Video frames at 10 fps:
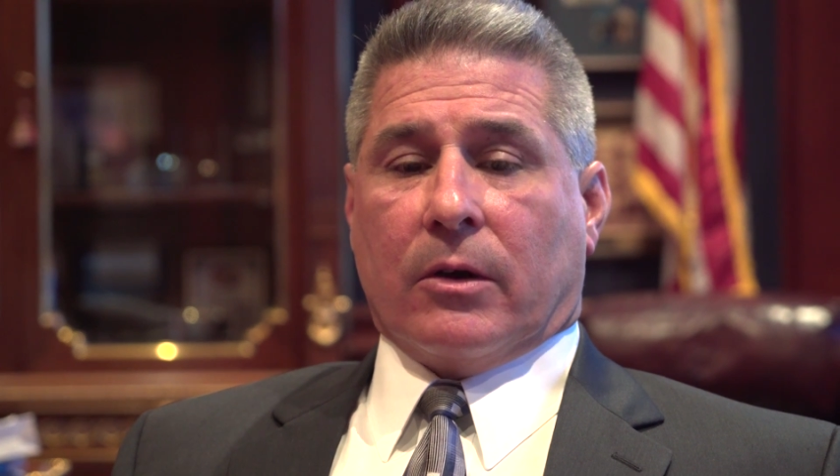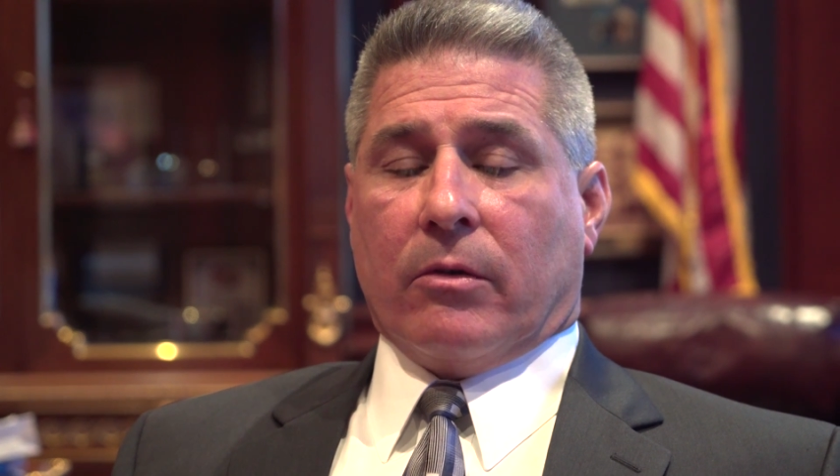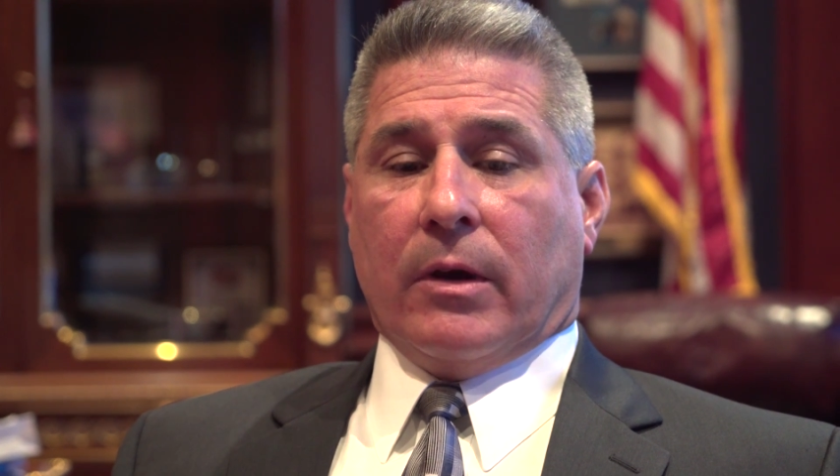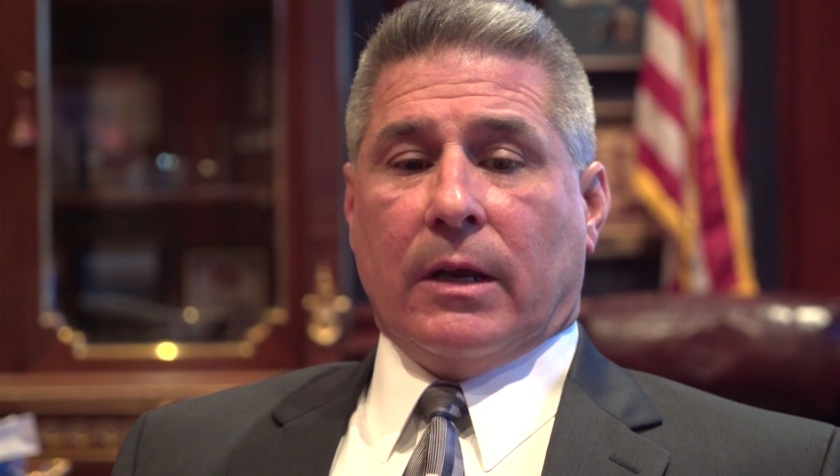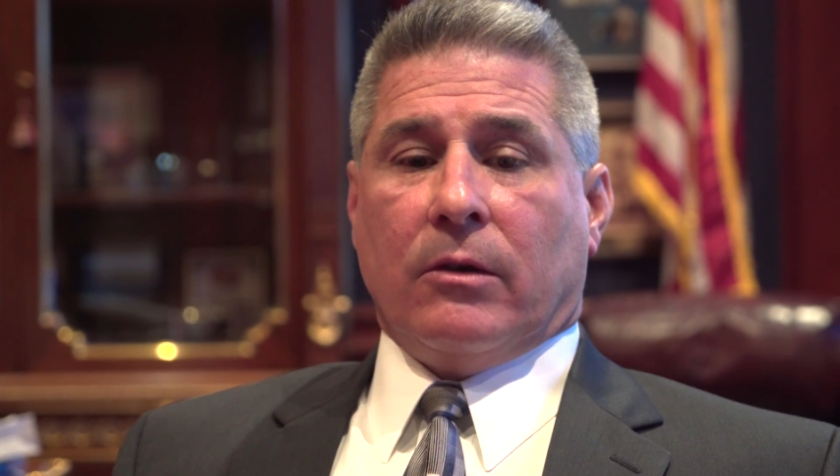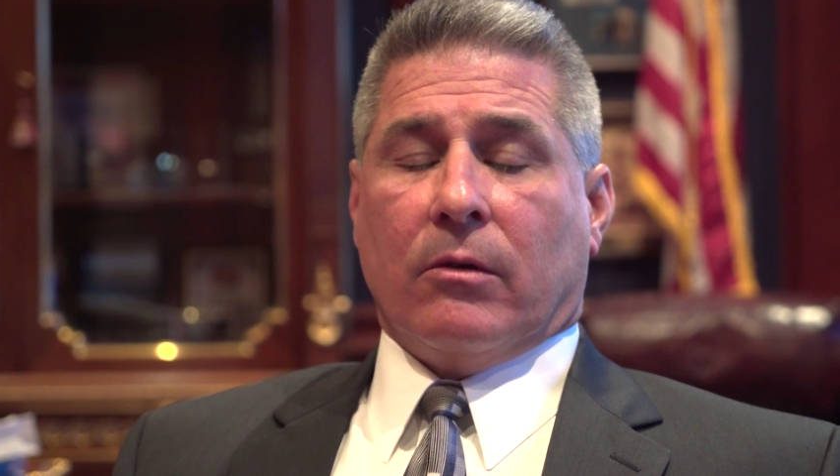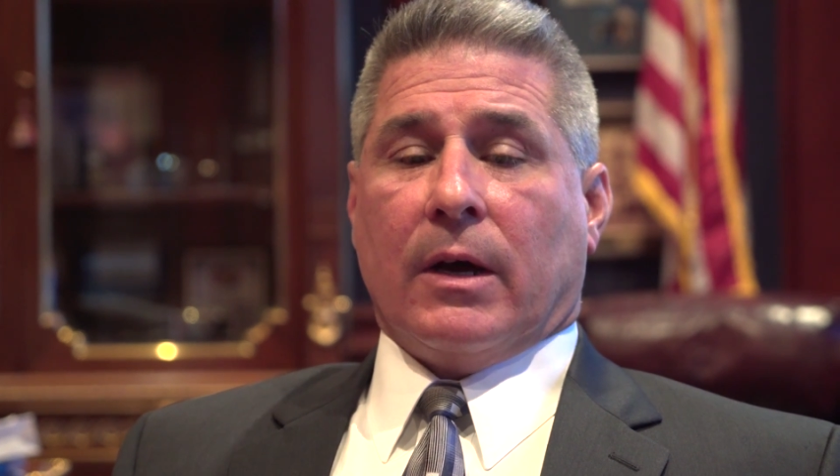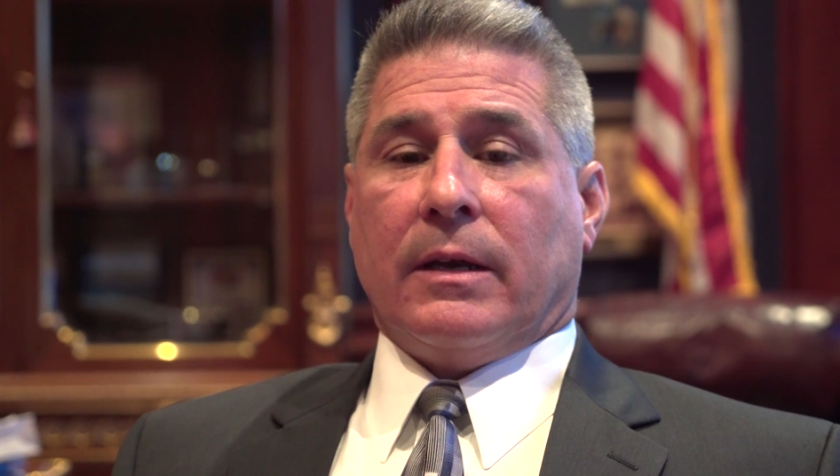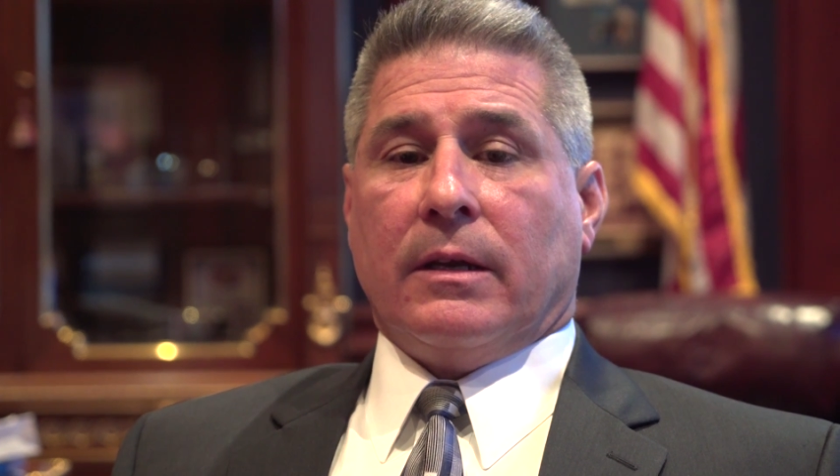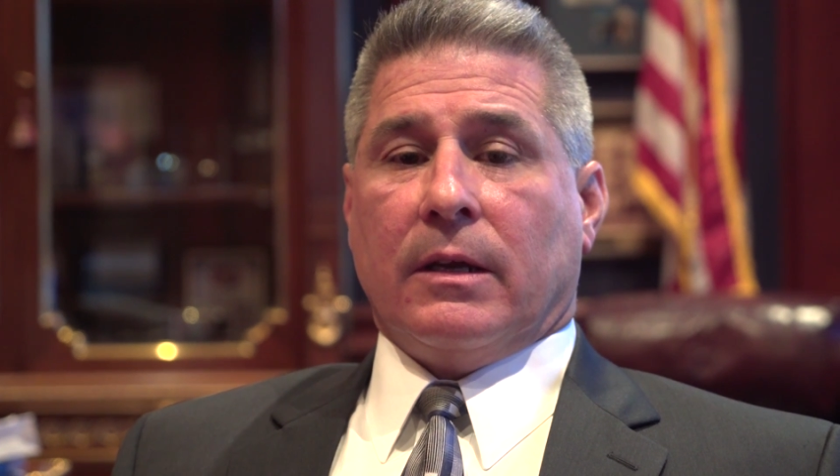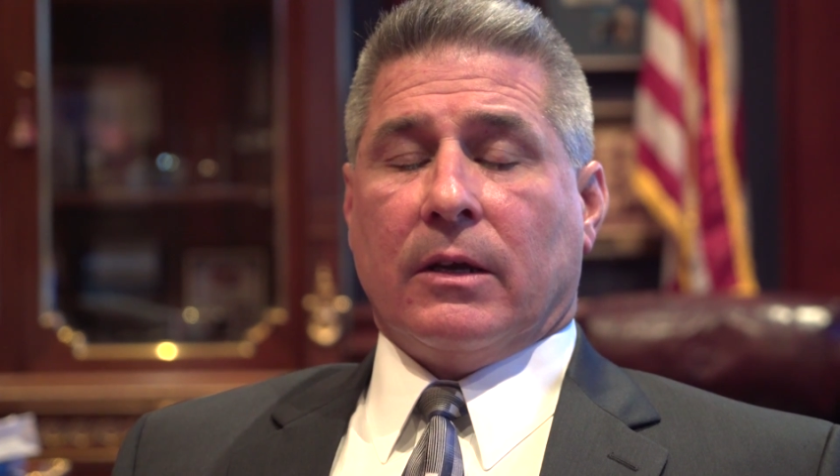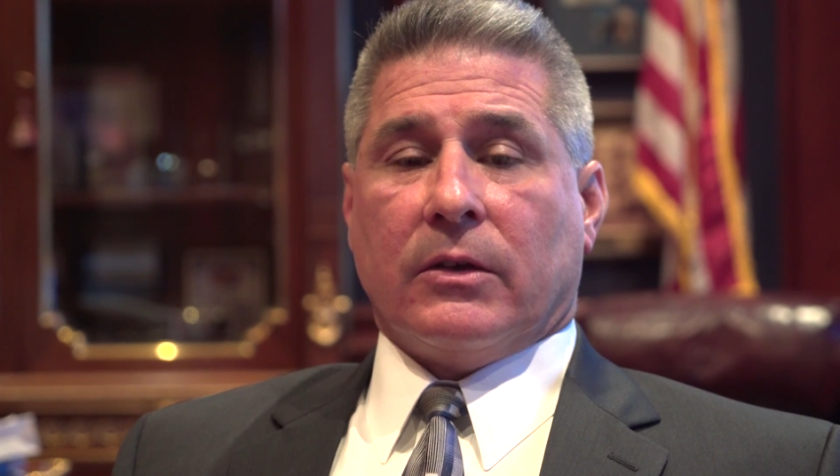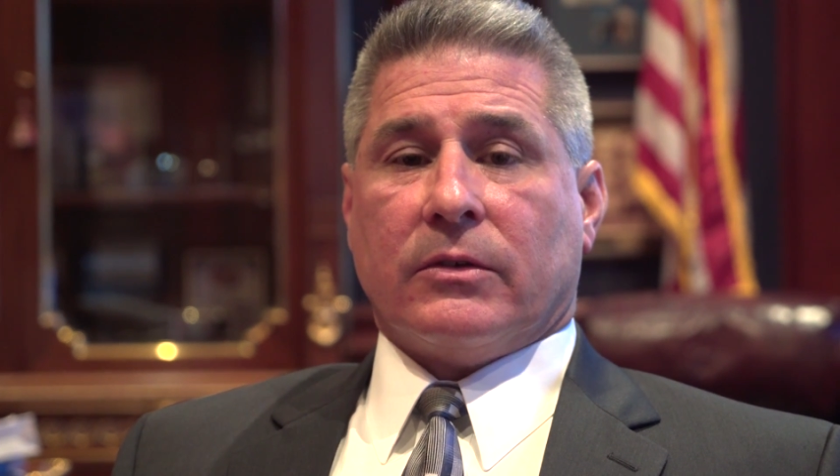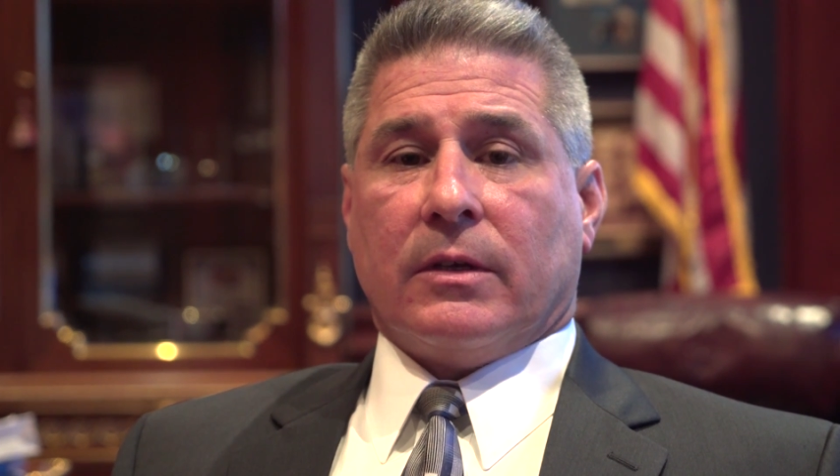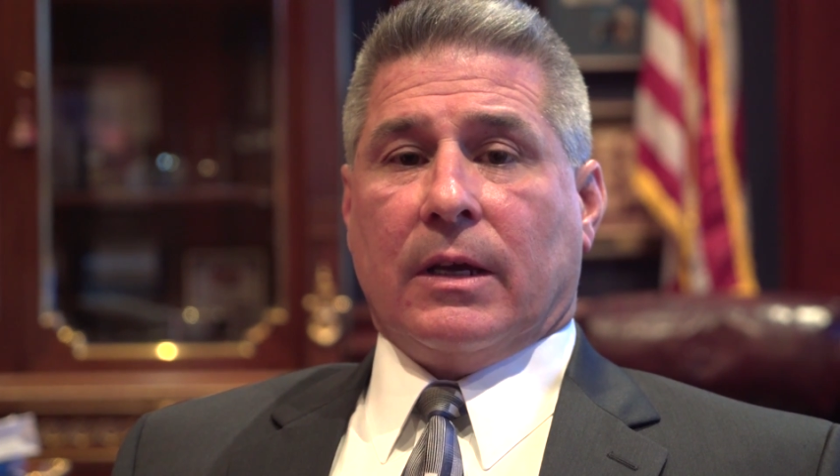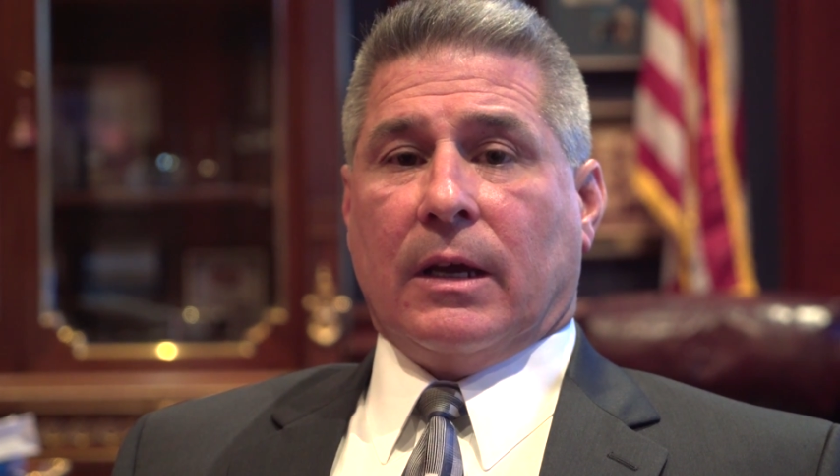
create new ideas